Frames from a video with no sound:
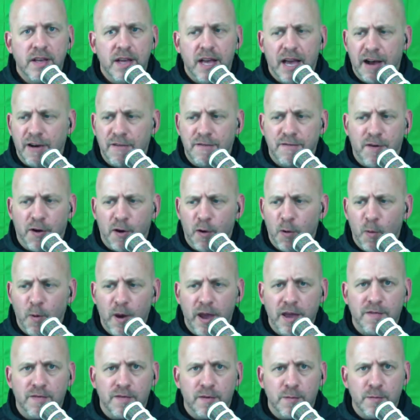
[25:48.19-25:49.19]
How far
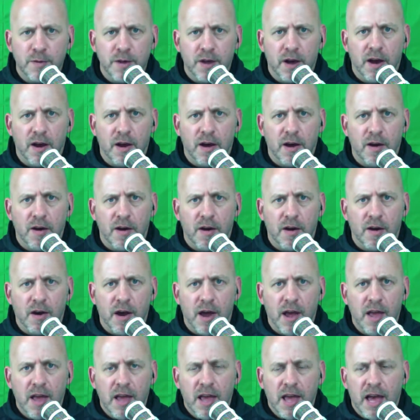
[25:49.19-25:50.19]
away
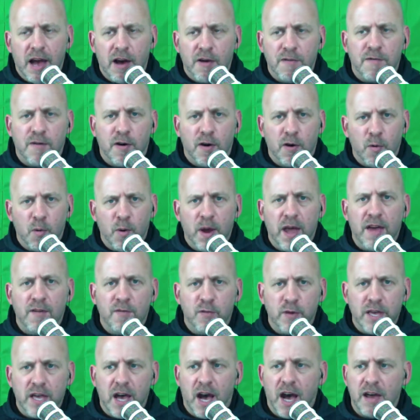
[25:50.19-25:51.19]
have
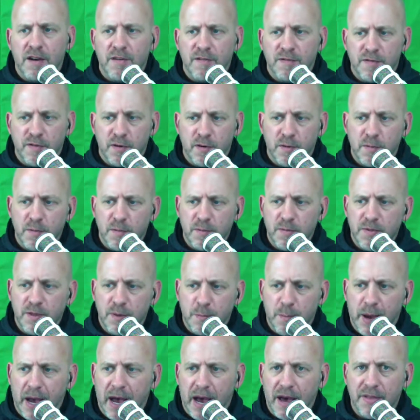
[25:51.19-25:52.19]
we gotten from the
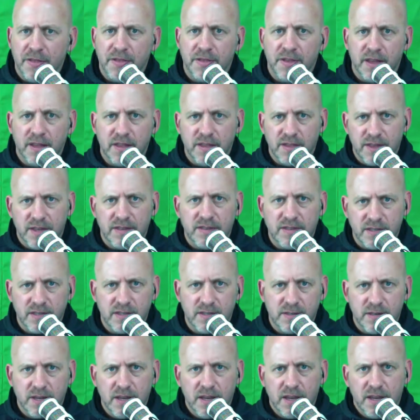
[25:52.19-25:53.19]
path that this
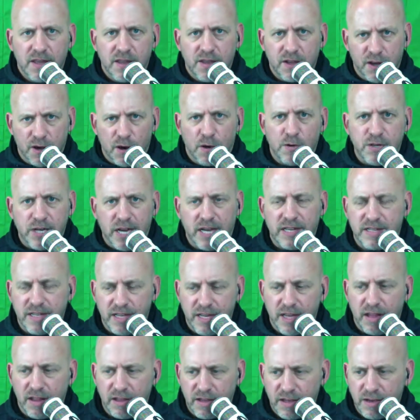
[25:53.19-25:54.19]
is the coach has to
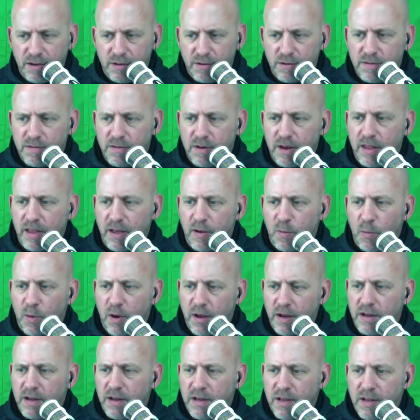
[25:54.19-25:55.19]
yell at you, right? Like
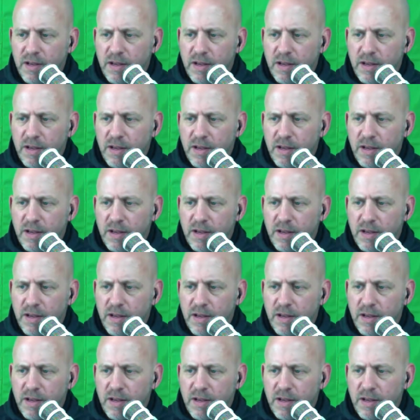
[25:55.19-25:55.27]
what?